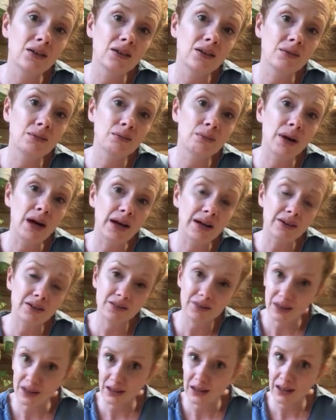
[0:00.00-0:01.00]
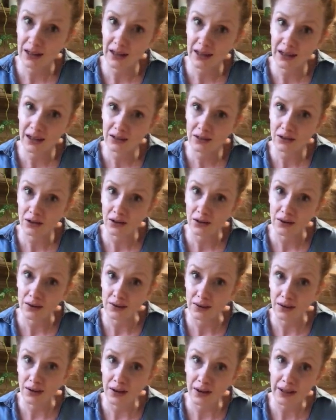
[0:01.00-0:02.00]
buying secondhand
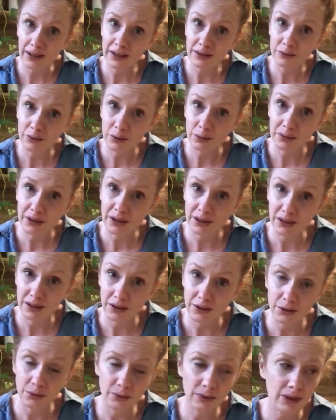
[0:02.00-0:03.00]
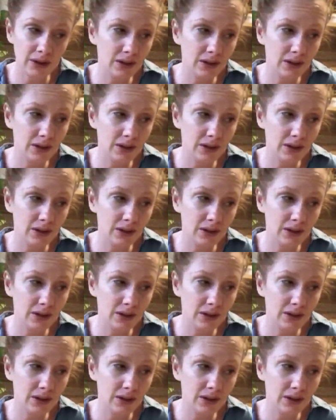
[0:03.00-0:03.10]
online will be another one.